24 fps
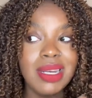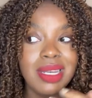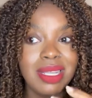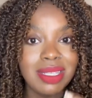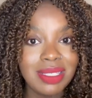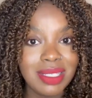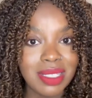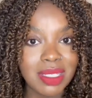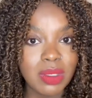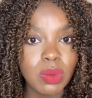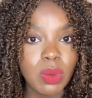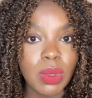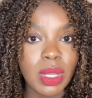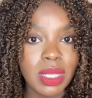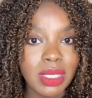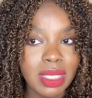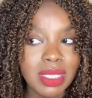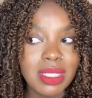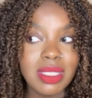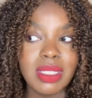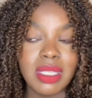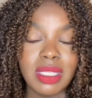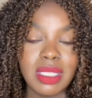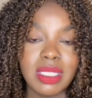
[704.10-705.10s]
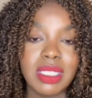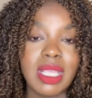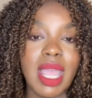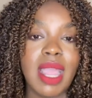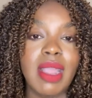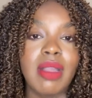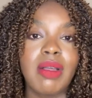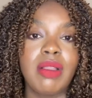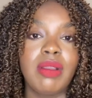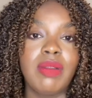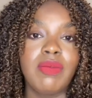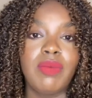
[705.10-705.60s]
And this is a
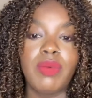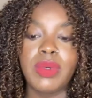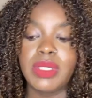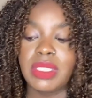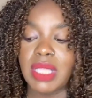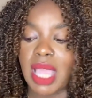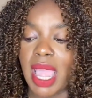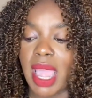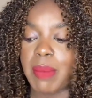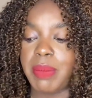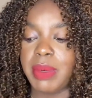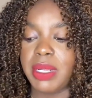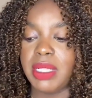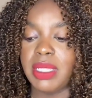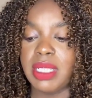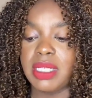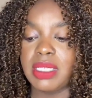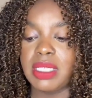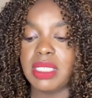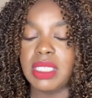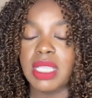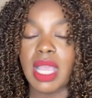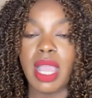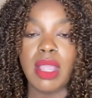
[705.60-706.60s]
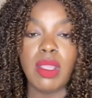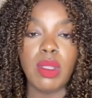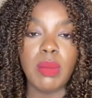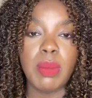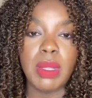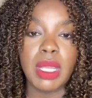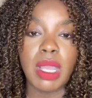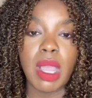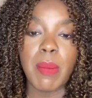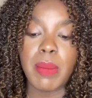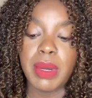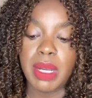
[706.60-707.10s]
cycle of what's happening. This is how
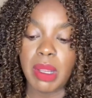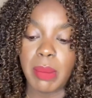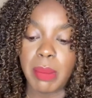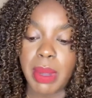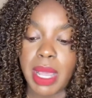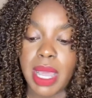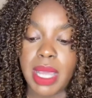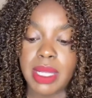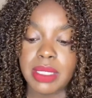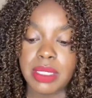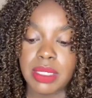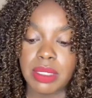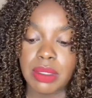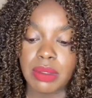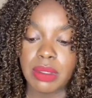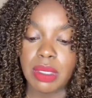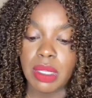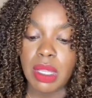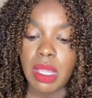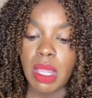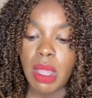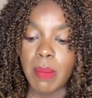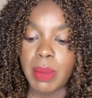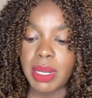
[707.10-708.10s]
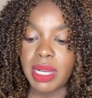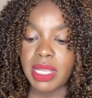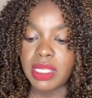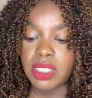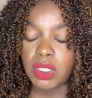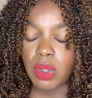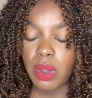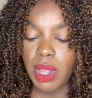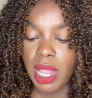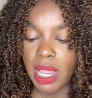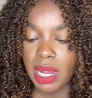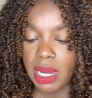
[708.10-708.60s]
you become an imposter. But
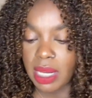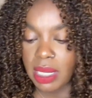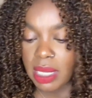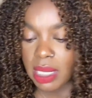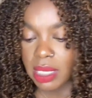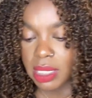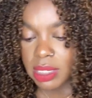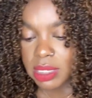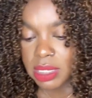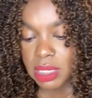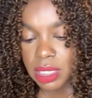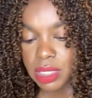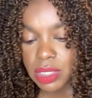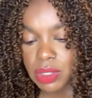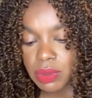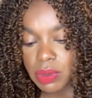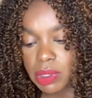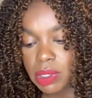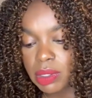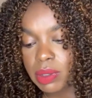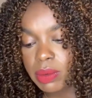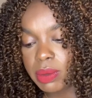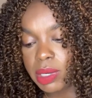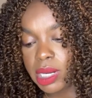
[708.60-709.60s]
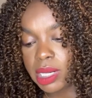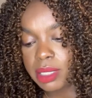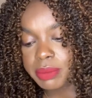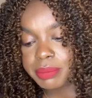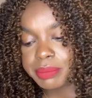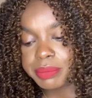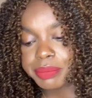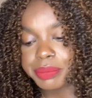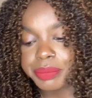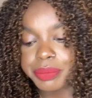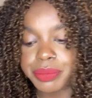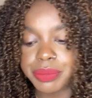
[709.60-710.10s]
let's go ahead and get into this real quick.
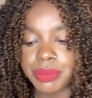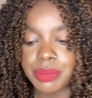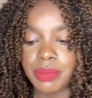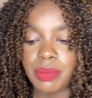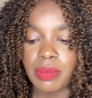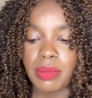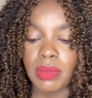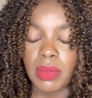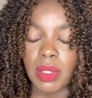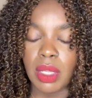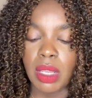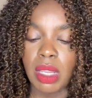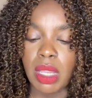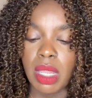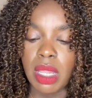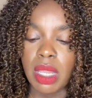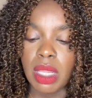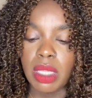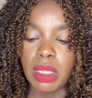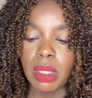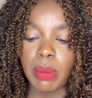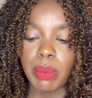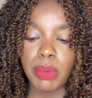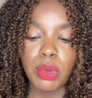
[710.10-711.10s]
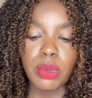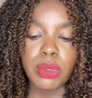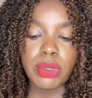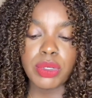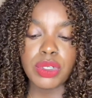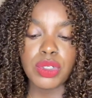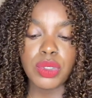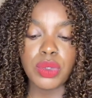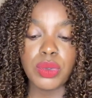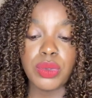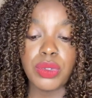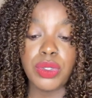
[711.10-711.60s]
The
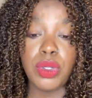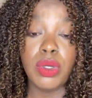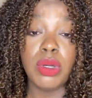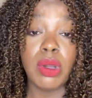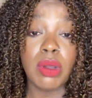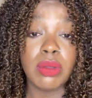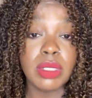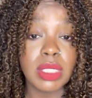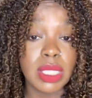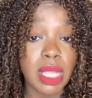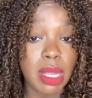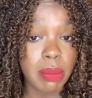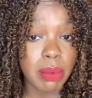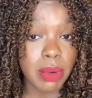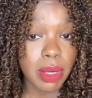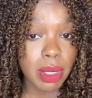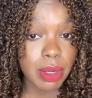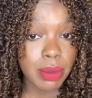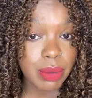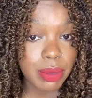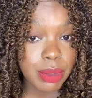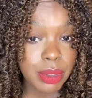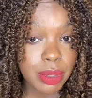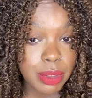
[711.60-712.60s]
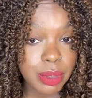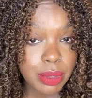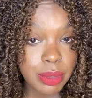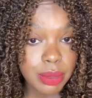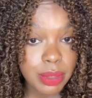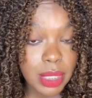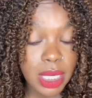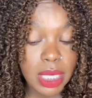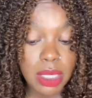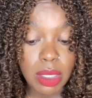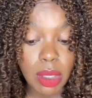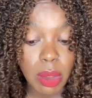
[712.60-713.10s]
brutal truth, you're going to stay broke
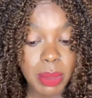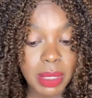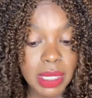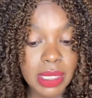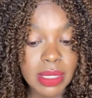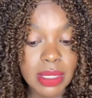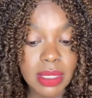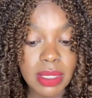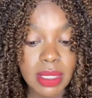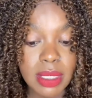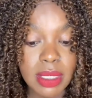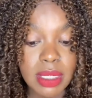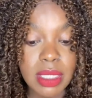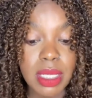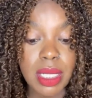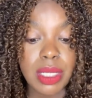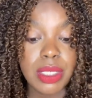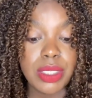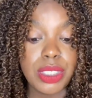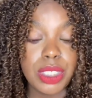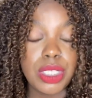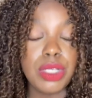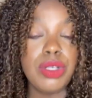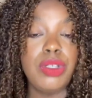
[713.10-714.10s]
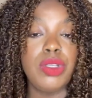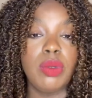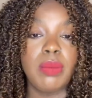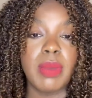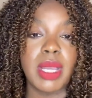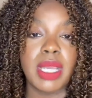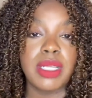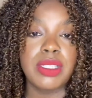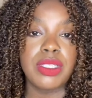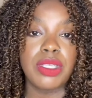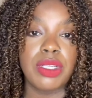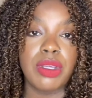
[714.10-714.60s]
in your business until you
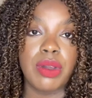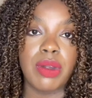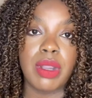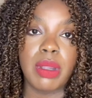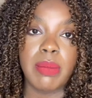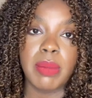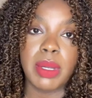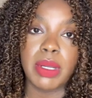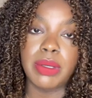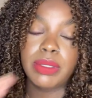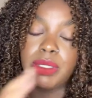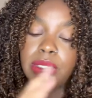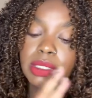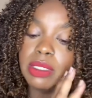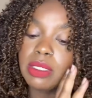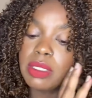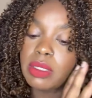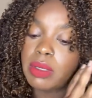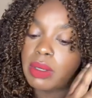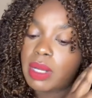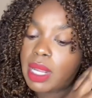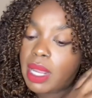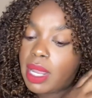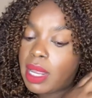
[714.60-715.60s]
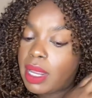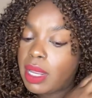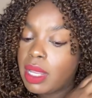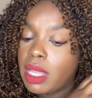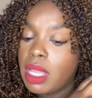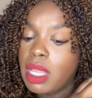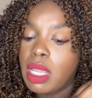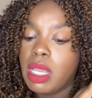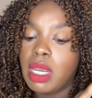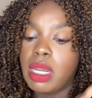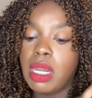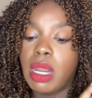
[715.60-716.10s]
master your emotions, okay?
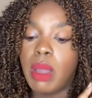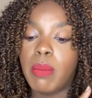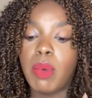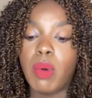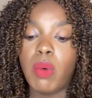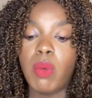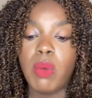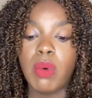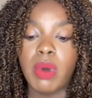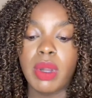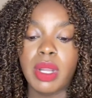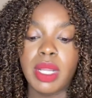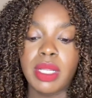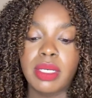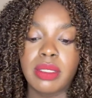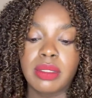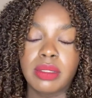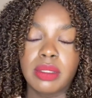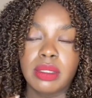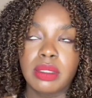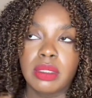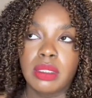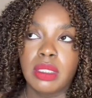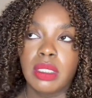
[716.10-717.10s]
Number one,